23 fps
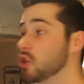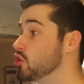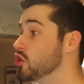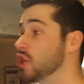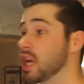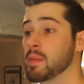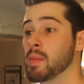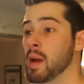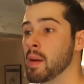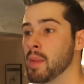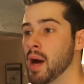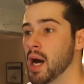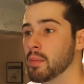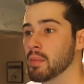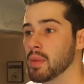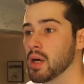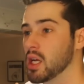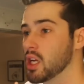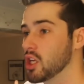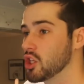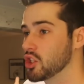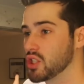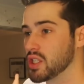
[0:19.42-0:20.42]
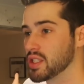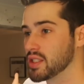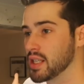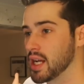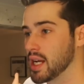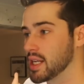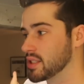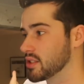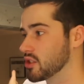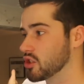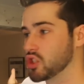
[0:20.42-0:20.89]
Take my mom. She's
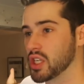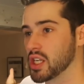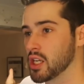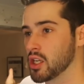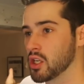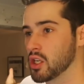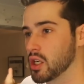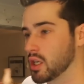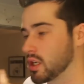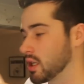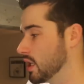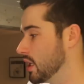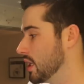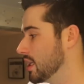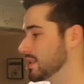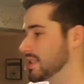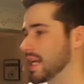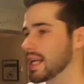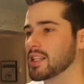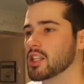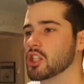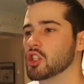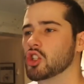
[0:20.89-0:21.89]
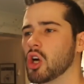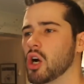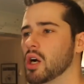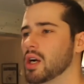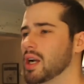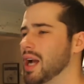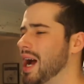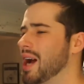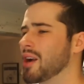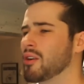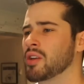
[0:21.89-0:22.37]
nice. She can cook. Take the
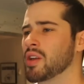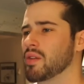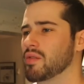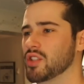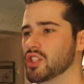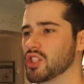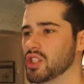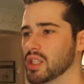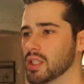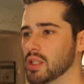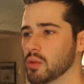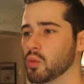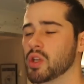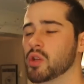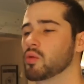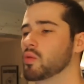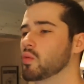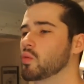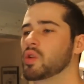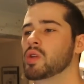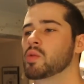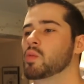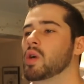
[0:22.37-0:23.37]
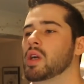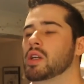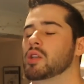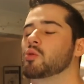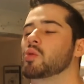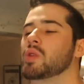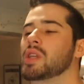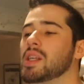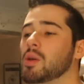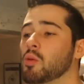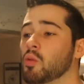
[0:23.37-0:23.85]
dog. I don't give a shit. What do you want?
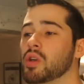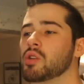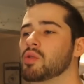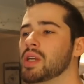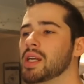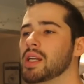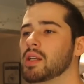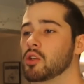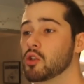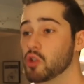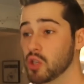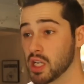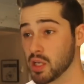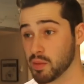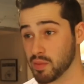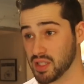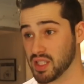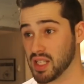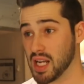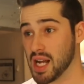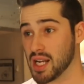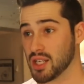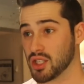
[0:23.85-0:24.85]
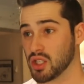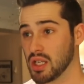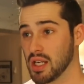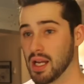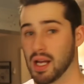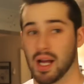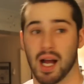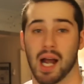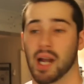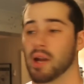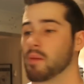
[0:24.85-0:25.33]
What do you need? You need a massage?
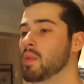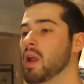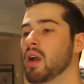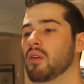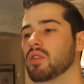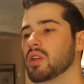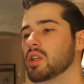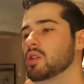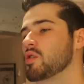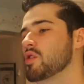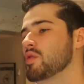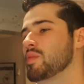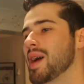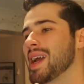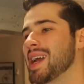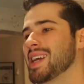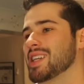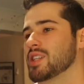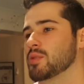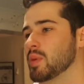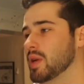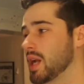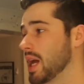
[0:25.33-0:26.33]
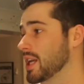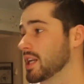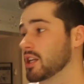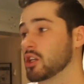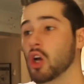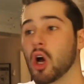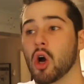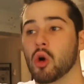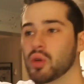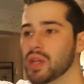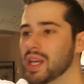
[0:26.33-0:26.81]
I'm not really good with my hands, but I
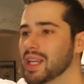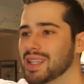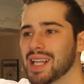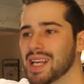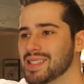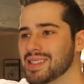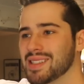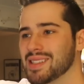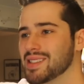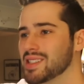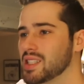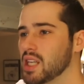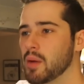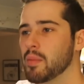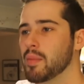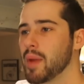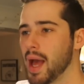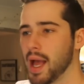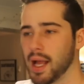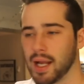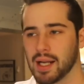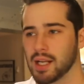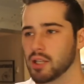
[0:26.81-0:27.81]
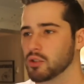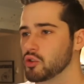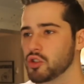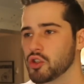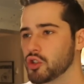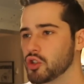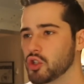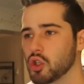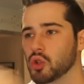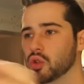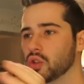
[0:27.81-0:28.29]
could go get lessons, come back, and I'll do
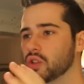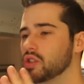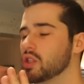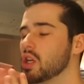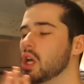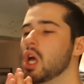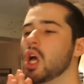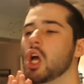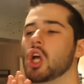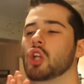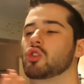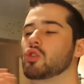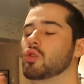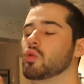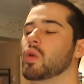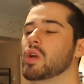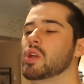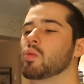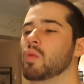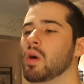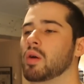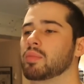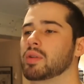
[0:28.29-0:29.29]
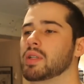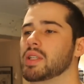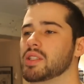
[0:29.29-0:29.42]
your shoulders. Dude, what do you want?